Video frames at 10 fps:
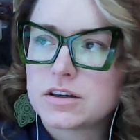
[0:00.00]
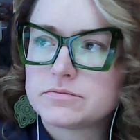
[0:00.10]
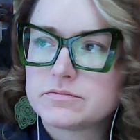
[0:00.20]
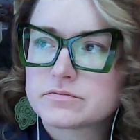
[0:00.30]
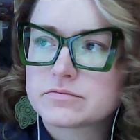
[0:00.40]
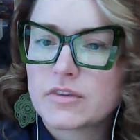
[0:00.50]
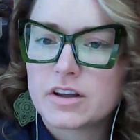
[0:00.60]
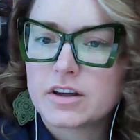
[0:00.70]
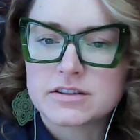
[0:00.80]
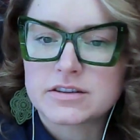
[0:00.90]
is
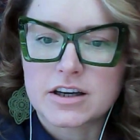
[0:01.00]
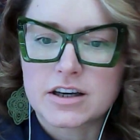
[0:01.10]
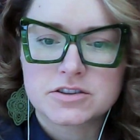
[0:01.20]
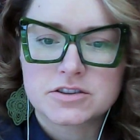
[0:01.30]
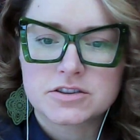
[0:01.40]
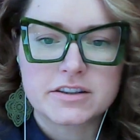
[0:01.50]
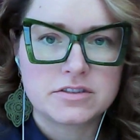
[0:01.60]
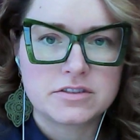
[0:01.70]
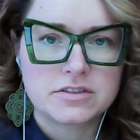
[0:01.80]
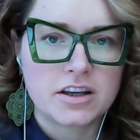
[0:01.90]
actually part of UK,
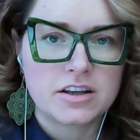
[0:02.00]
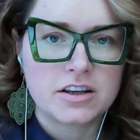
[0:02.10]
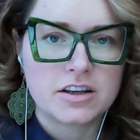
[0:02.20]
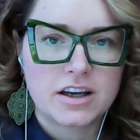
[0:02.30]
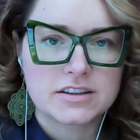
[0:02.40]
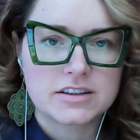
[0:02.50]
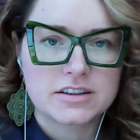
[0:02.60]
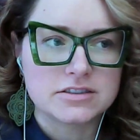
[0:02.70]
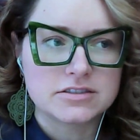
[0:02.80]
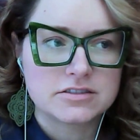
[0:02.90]
as in
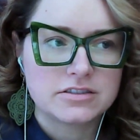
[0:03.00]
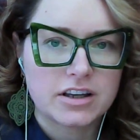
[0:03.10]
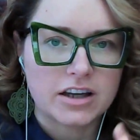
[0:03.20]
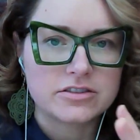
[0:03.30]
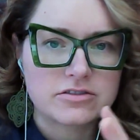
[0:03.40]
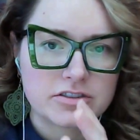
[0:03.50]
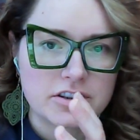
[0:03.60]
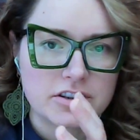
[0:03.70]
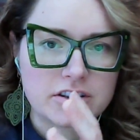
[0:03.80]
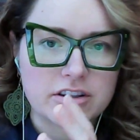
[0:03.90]
the country and the
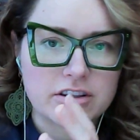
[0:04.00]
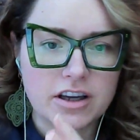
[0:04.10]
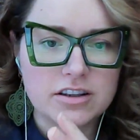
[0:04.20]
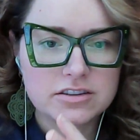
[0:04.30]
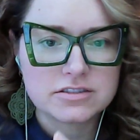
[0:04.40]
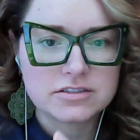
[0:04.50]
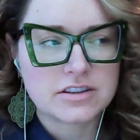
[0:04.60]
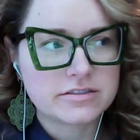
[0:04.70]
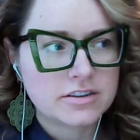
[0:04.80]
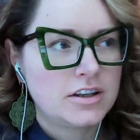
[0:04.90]
island and stuff.
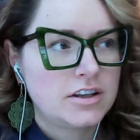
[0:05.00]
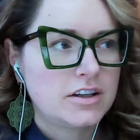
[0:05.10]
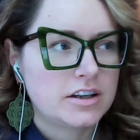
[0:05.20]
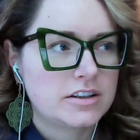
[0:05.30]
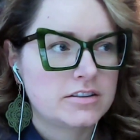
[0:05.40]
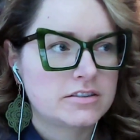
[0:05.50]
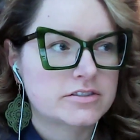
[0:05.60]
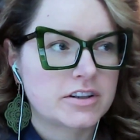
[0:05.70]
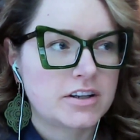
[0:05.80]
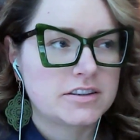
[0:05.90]
I didn't realize that
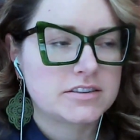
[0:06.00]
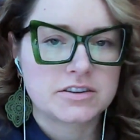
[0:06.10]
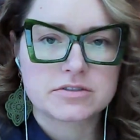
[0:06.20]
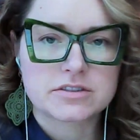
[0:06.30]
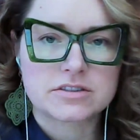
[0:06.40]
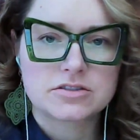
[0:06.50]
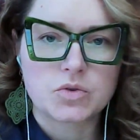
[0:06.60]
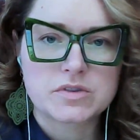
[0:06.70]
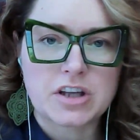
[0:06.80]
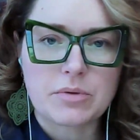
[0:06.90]
was so
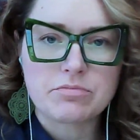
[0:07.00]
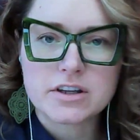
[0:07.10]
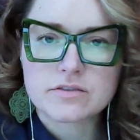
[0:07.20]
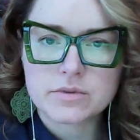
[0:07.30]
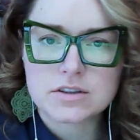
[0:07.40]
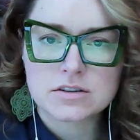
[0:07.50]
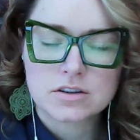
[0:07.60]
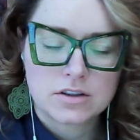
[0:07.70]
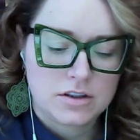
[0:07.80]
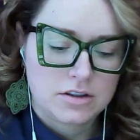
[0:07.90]
separate from it.
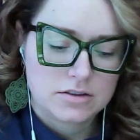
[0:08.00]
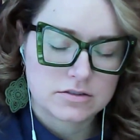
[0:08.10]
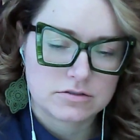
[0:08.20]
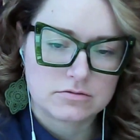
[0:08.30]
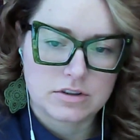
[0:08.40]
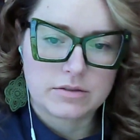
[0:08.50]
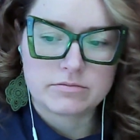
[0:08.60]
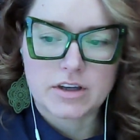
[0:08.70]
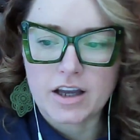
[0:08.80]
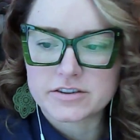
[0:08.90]
So I
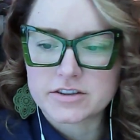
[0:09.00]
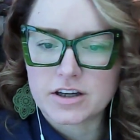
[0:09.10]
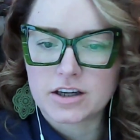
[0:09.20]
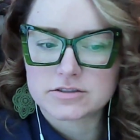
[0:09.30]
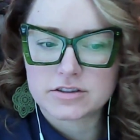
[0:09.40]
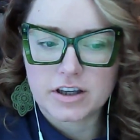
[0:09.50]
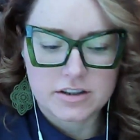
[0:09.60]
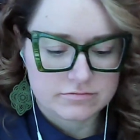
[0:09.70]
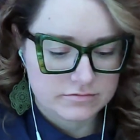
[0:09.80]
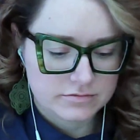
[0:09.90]
learned a lot today.
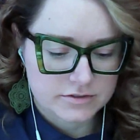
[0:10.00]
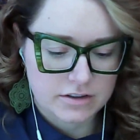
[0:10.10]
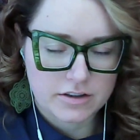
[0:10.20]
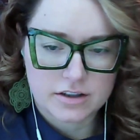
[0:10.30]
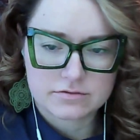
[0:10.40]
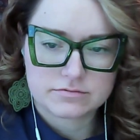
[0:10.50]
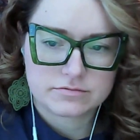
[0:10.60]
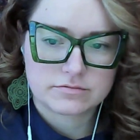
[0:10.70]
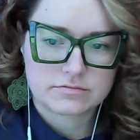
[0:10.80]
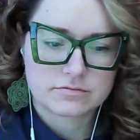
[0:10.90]
So yeah,
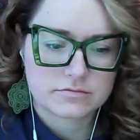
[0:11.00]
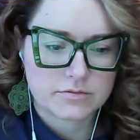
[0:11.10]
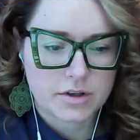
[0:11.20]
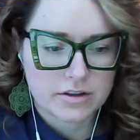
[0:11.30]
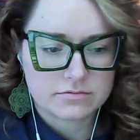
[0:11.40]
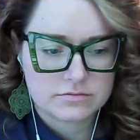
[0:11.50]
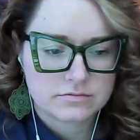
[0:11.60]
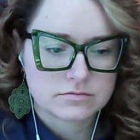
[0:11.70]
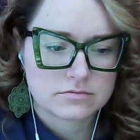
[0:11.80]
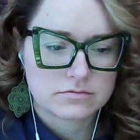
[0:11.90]
bring up
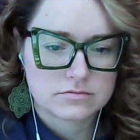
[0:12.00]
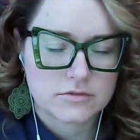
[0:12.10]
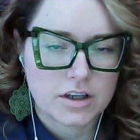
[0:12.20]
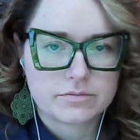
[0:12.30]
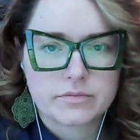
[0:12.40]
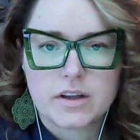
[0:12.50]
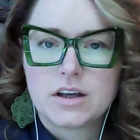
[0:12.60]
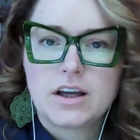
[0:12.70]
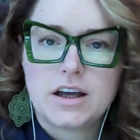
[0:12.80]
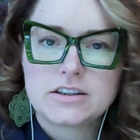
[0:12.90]
here.
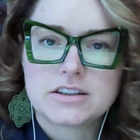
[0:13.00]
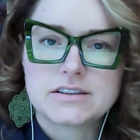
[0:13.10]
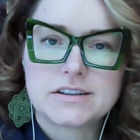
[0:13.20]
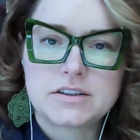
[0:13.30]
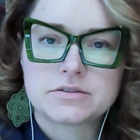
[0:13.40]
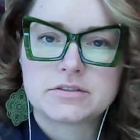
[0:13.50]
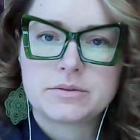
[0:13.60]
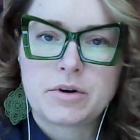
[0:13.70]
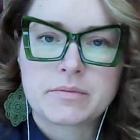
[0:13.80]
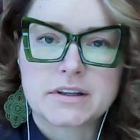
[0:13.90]
I shall see you in a
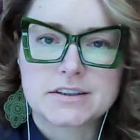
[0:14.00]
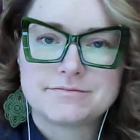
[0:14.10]
moment.